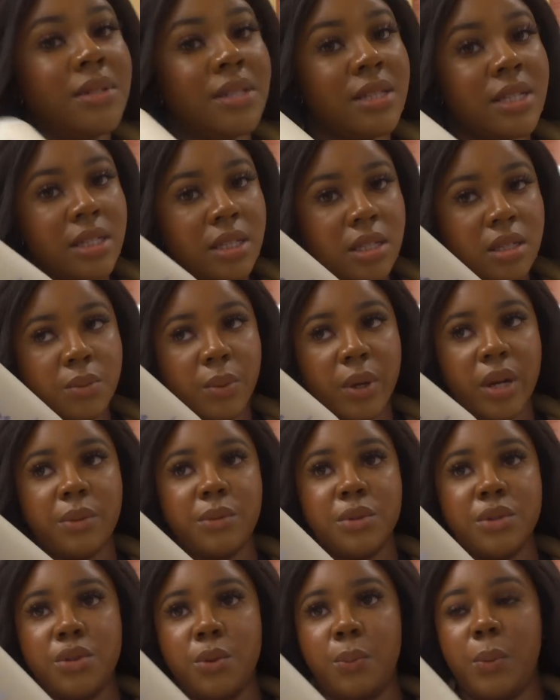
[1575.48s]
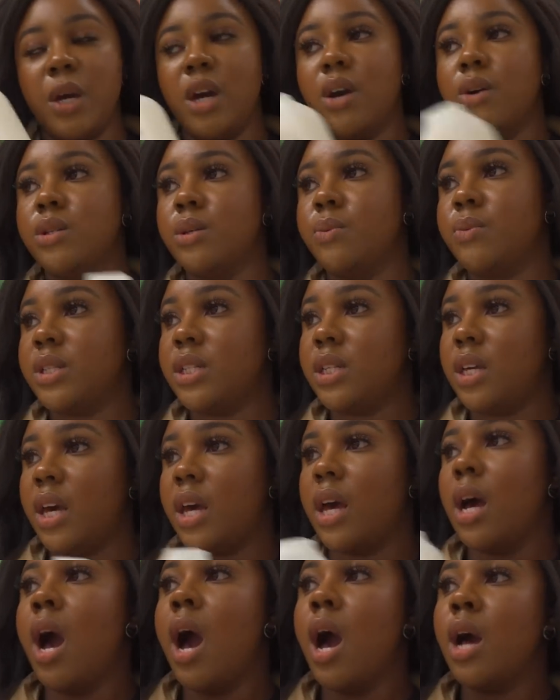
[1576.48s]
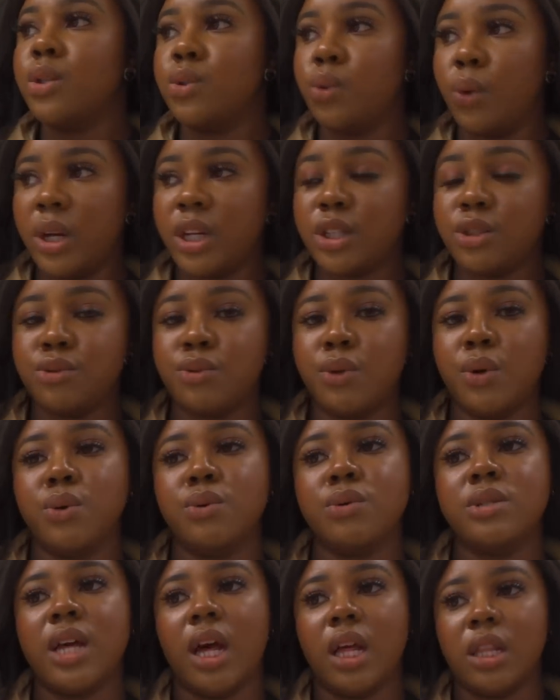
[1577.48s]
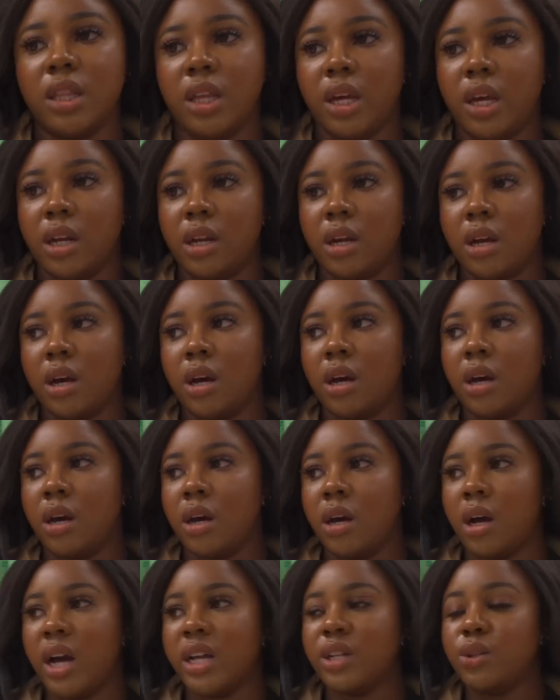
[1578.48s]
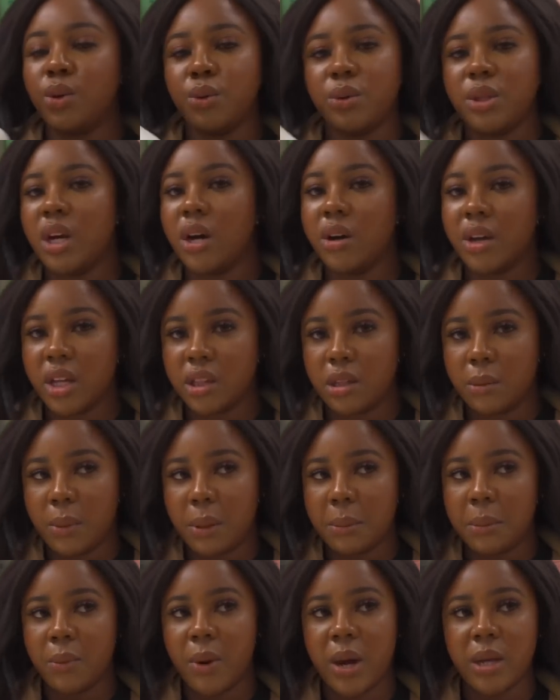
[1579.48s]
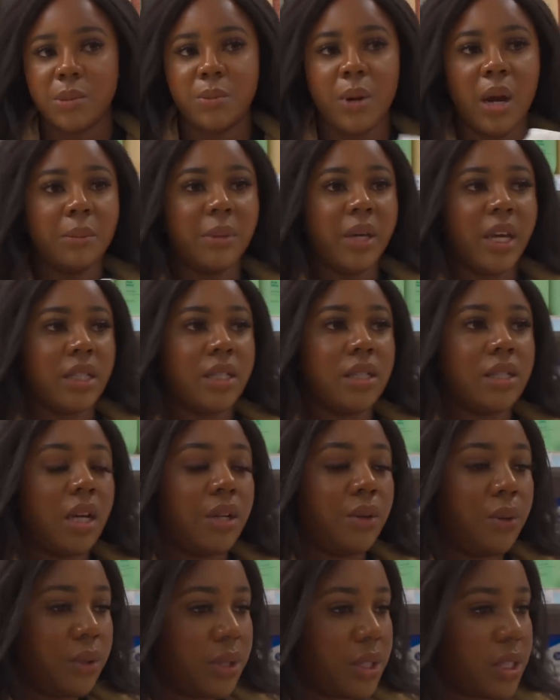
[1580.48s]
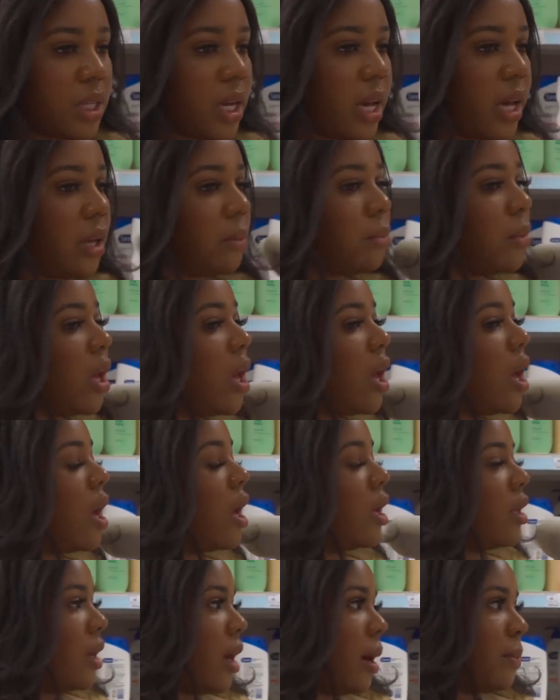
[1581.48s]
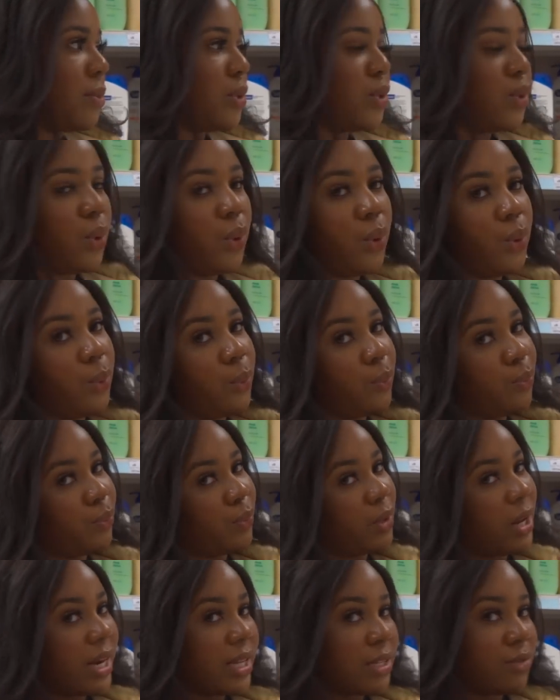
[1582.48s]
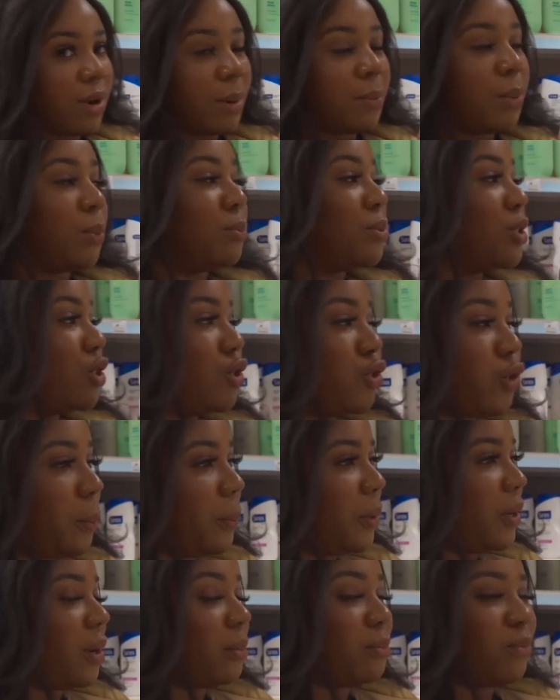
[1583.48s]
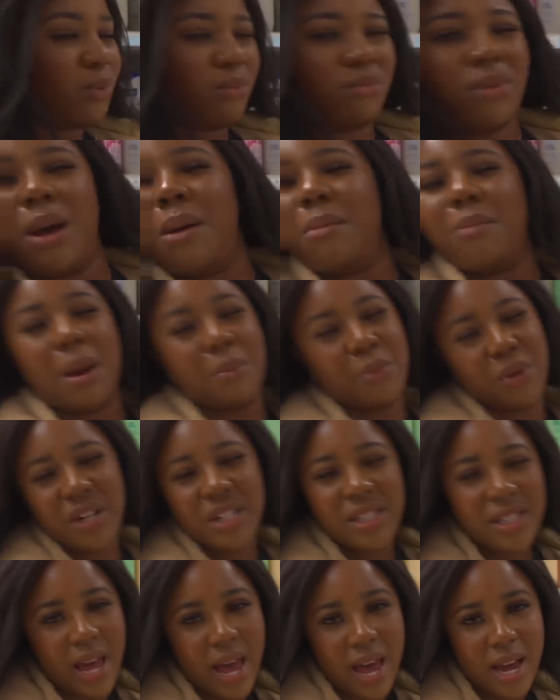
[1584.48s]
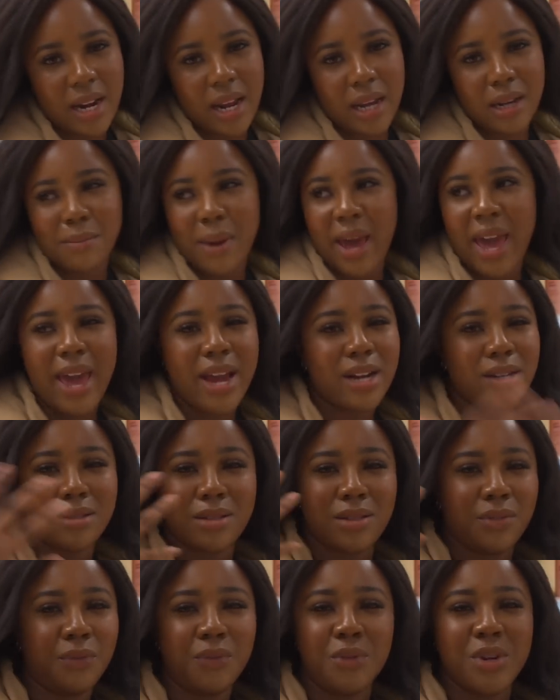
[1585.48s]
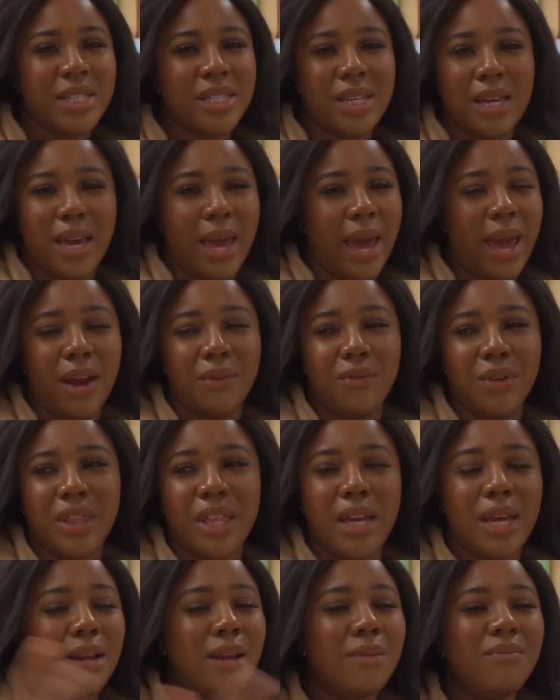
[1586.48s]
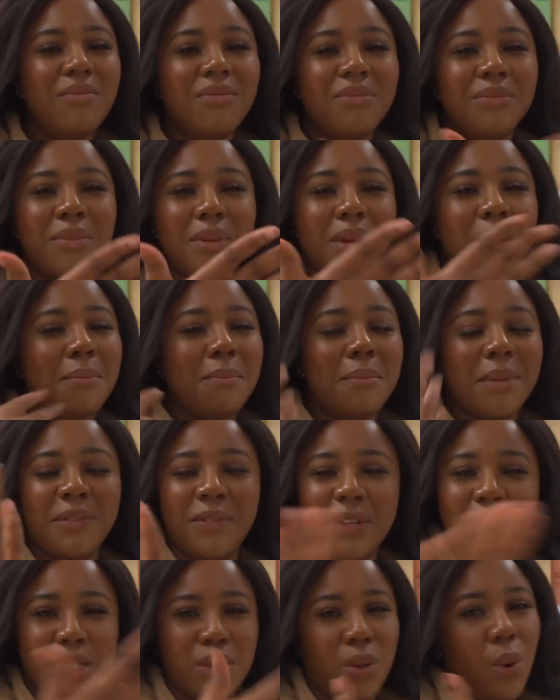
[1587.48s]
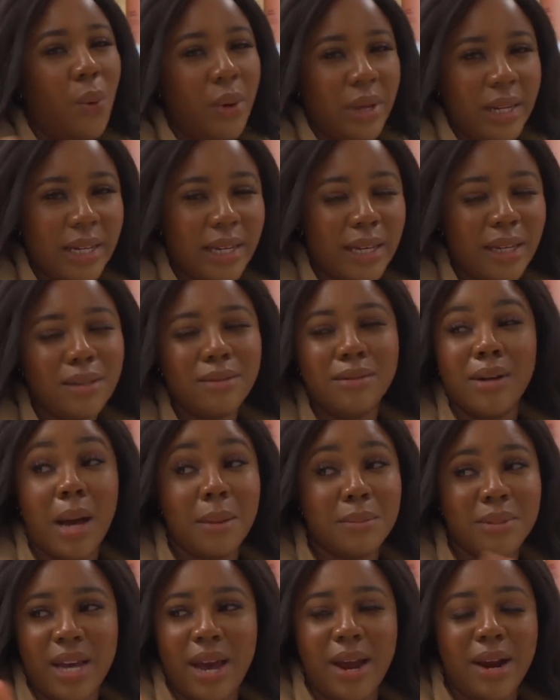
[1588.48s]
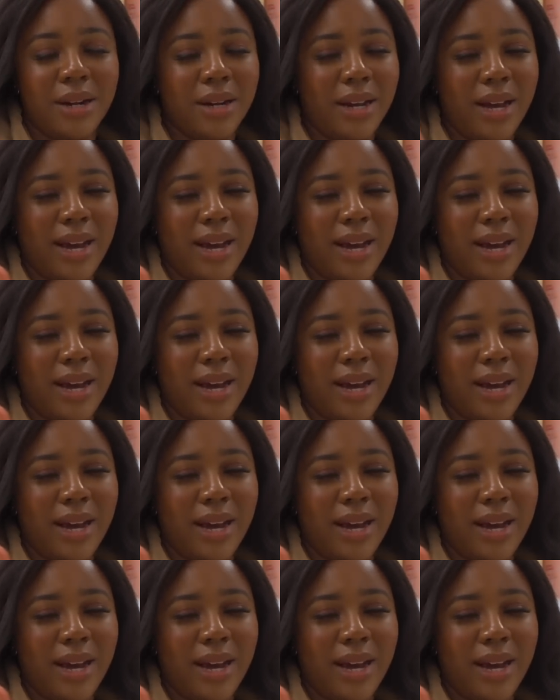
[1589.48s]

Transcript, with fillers: this is what i want to pick i also want to get toilet rolls and then i don't think i'll get the baby wipes probably get it another time yeah so let's wrap up this shopping i'm i'm already tired like my hair is frizzy everything my face is oily i'm tired